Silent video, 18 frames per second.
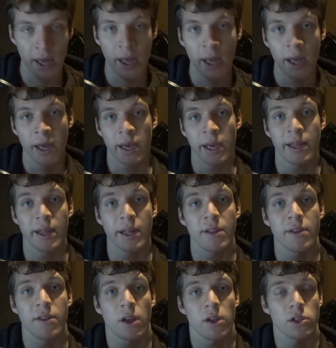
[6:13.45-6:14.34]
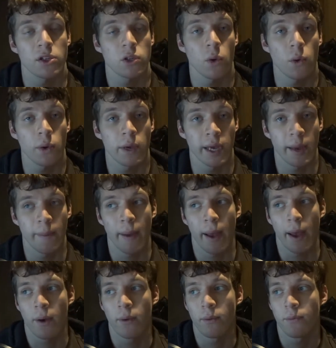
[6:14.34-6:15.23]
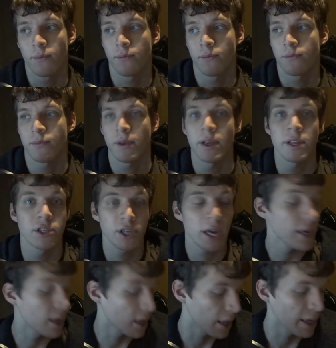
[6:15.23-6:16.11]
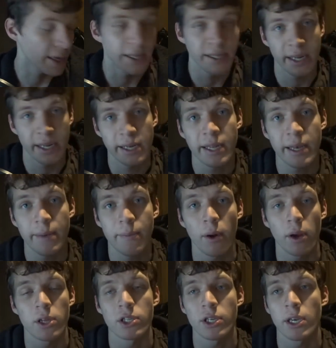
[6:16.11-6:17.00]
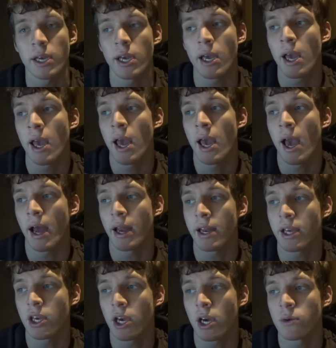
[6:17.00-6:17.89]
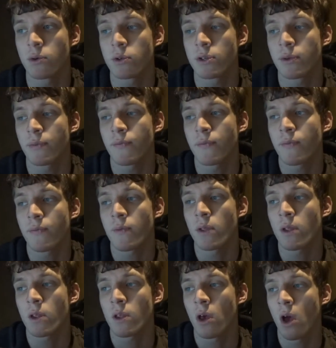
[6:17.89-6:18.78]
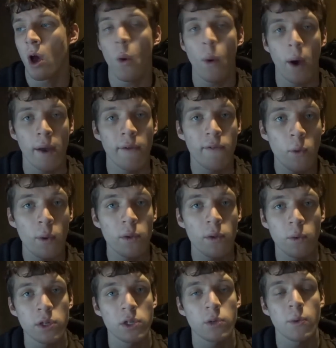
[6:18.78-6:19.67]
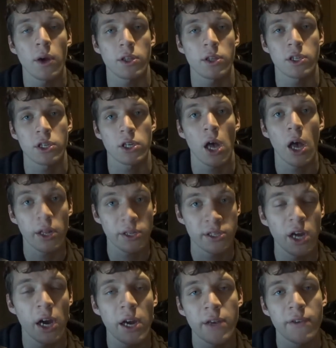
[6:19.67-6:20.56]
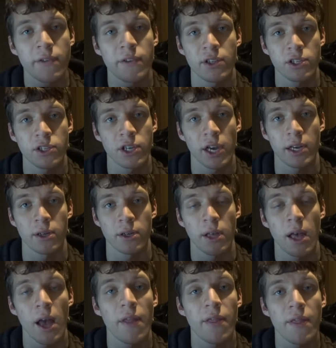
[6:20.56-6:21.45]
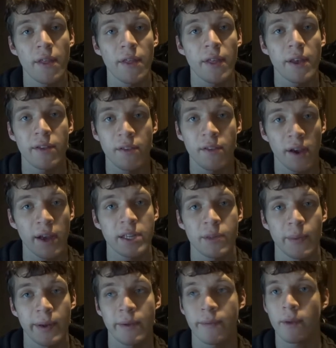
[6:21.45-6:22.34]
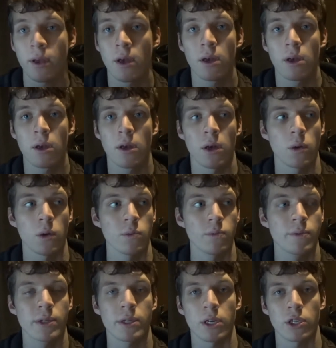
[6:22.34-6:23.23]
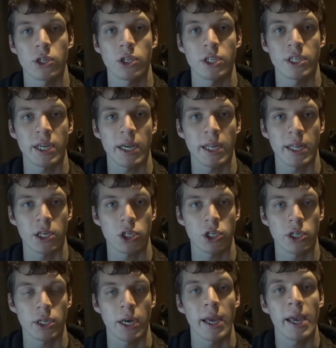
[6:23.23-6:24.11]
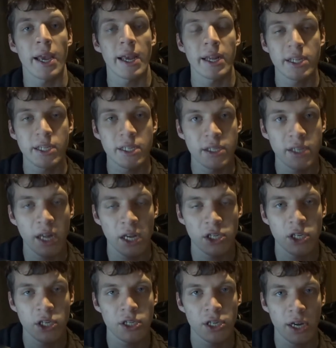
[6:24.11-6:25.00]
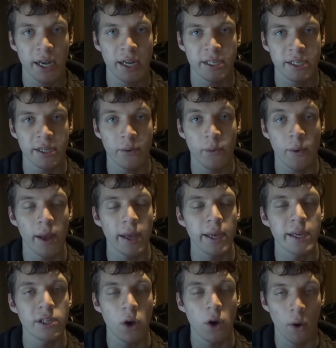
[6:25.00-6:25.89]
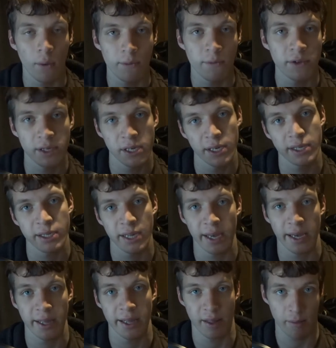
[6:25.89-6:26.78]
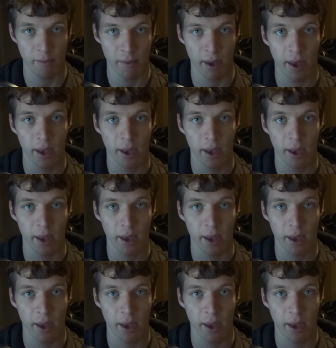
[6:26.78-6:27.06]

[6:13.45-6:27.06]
he then starts talking about his channel, like he said in the apology, and he goes, oh, I've always wanted to work on this channel. I'd die for this channel. And then they sarcastically went, oops, I shouldn't say that, should I? In such a sarcastic way, he's obviously taking the mic.